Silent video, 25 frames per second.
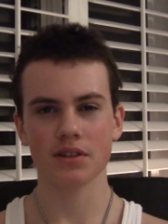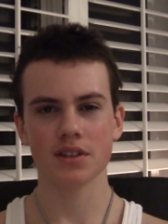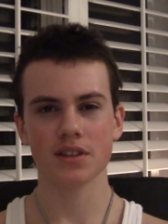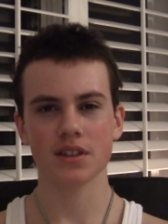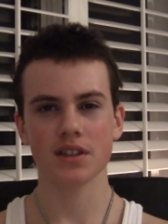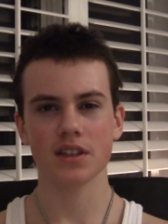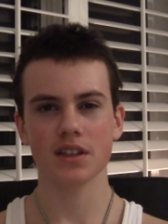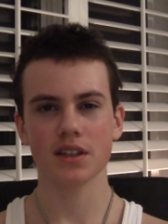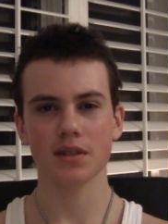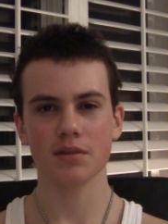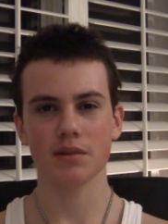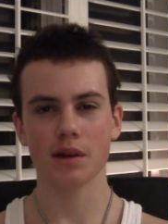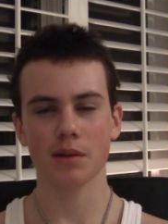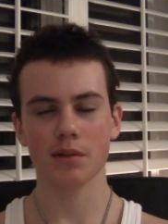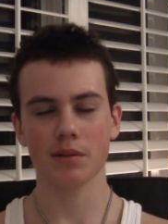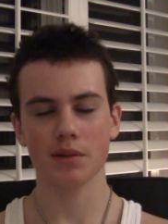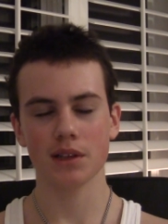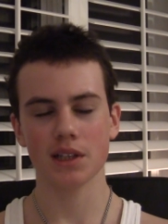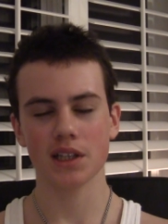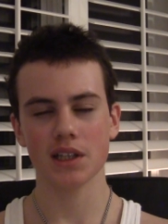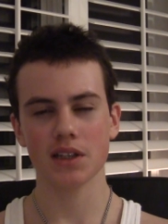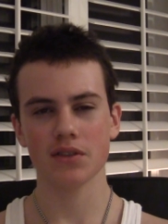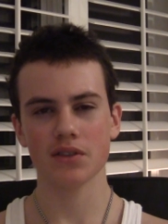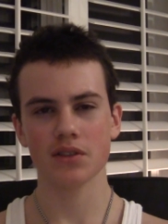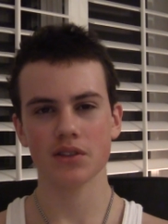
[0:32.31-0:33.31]
seeing my
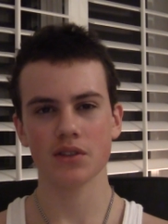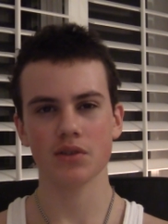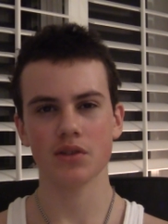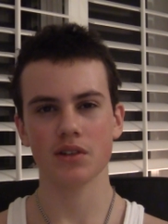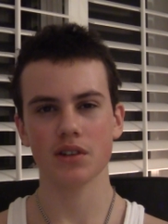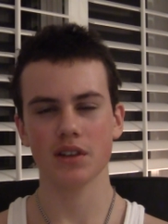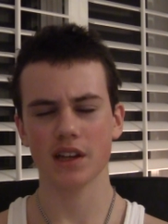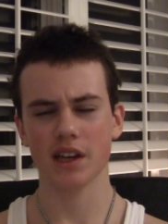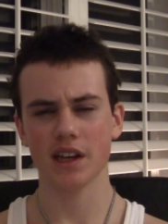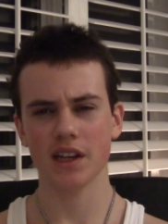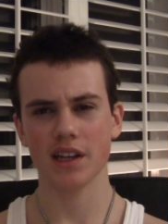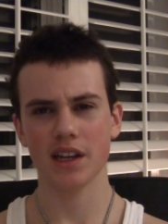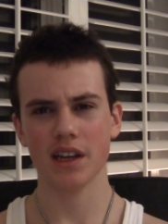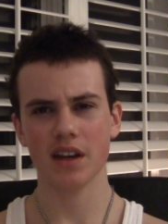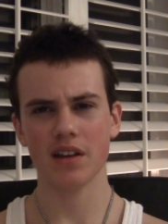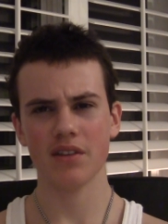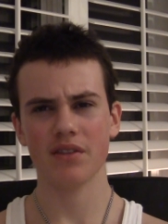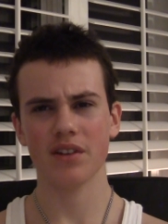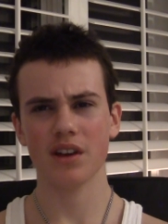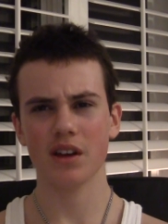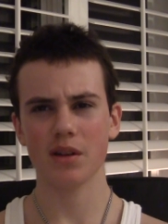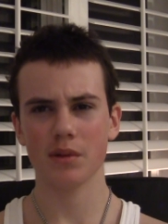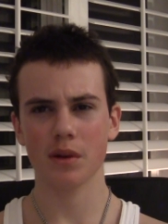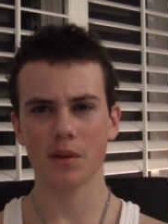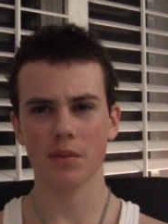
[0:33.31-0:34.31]
beliefs, and really
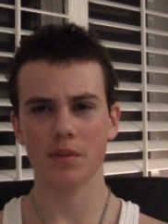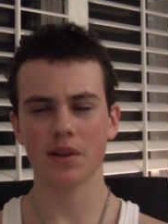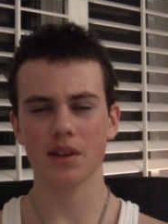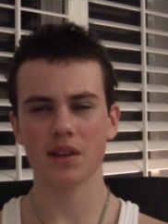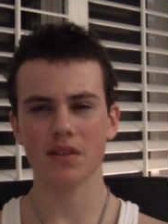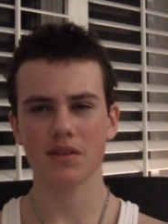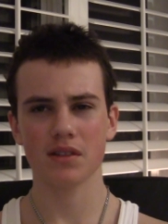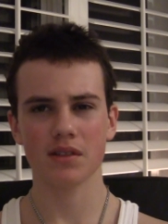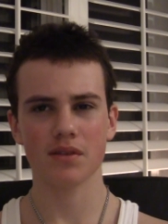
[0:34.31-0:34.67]
identifying my beliefs